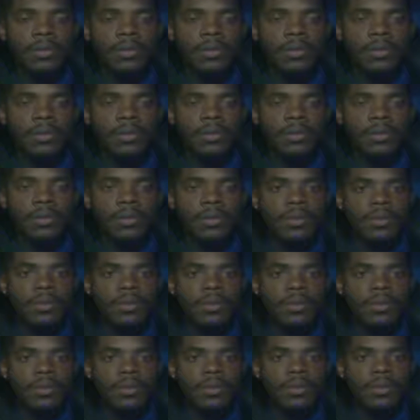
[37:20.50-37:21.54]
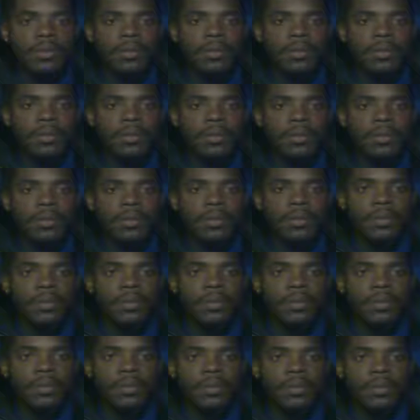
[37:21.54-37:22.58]

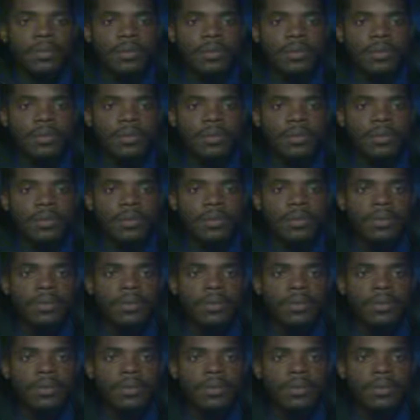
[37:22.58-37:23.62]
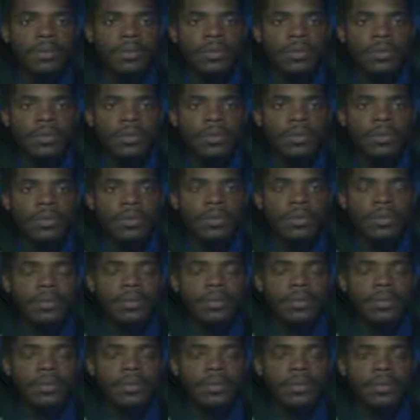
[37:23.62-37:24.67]

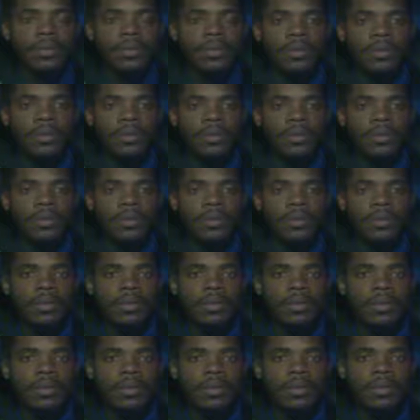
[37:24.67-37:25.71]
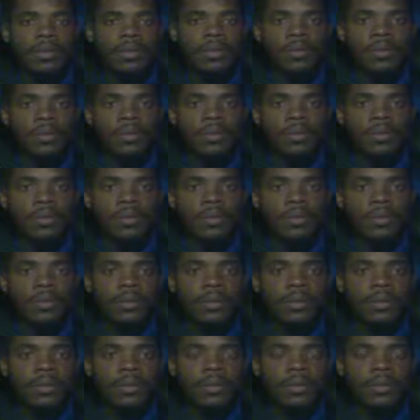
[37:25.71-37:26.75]

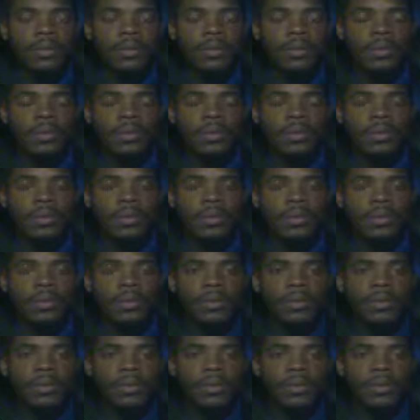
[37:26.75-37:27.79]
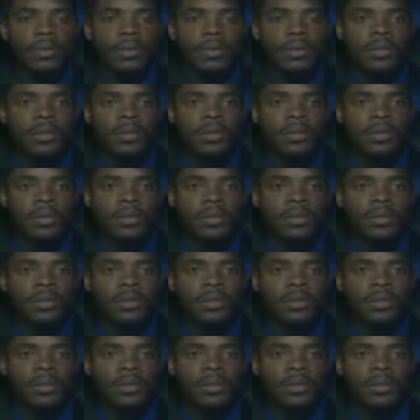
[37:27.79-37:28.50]
[no speech]